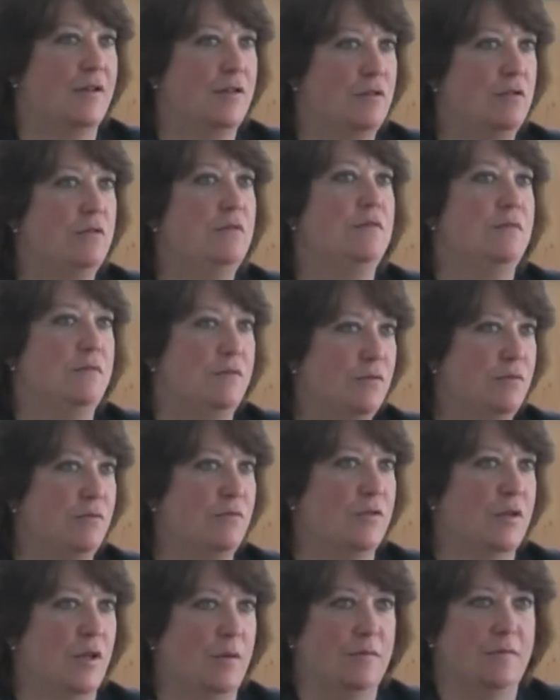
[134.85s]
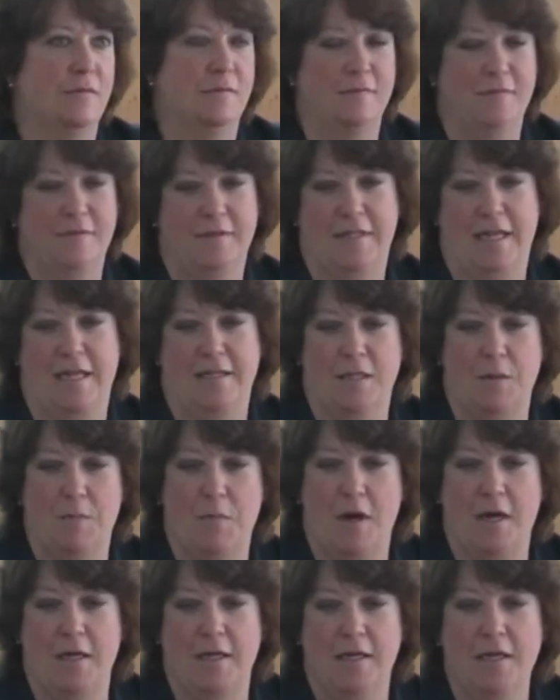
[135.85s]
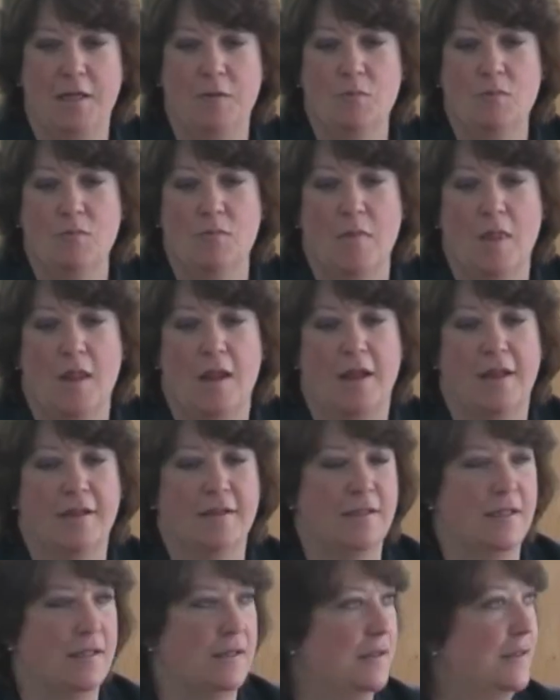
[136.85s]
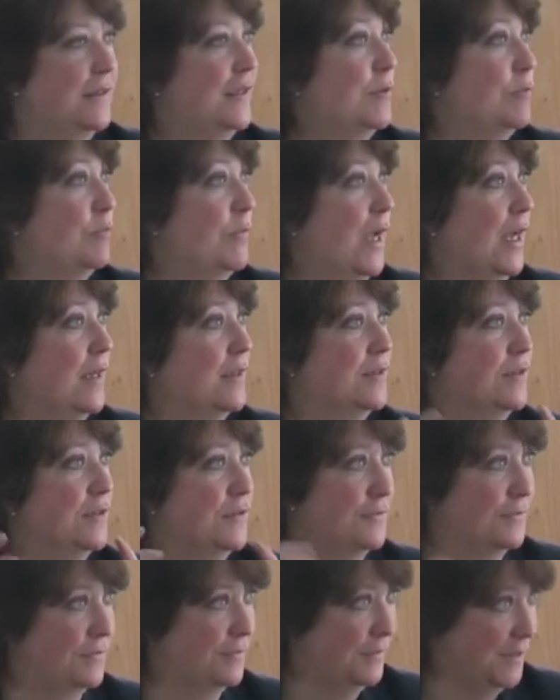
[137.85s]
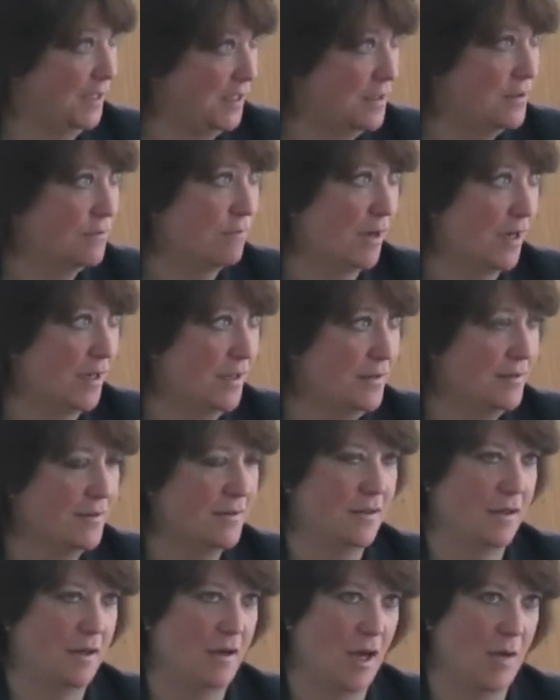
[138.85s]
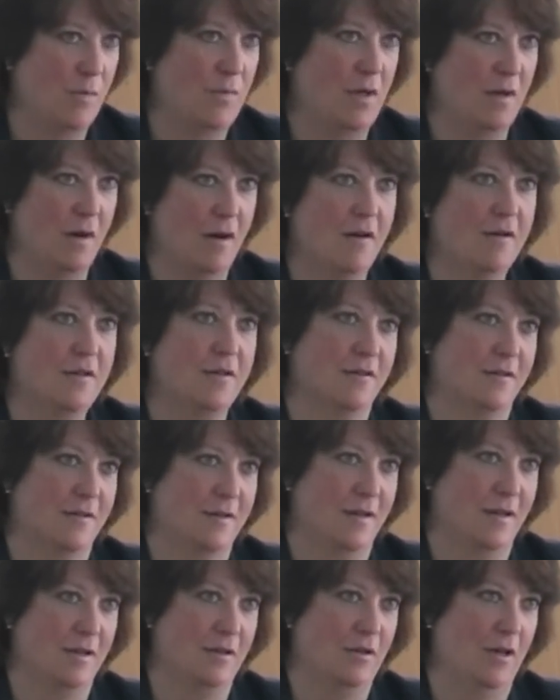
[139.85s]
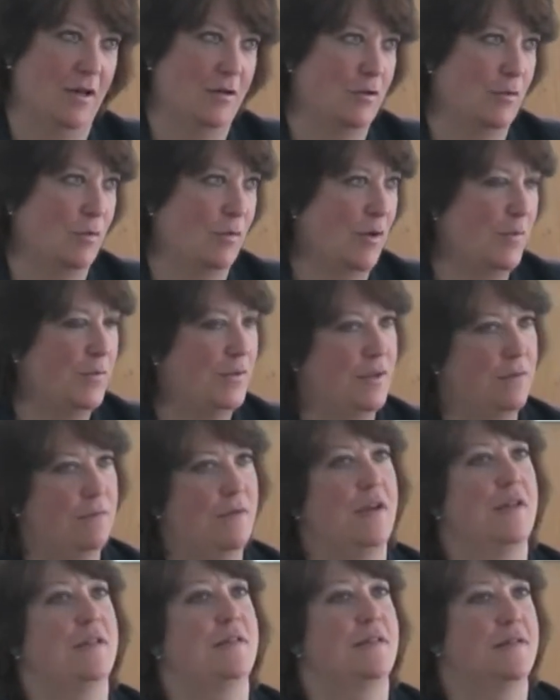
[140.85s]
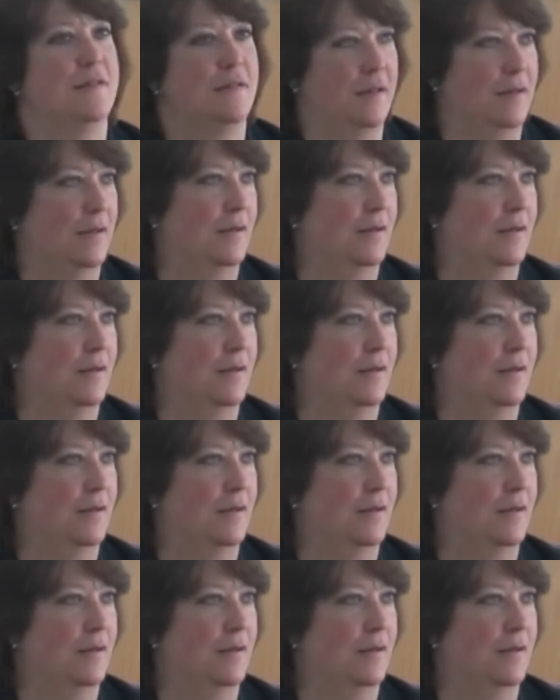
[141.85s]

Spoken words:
to do some data mining, and then impact of these rights, the IPRs, as intellectual property rights,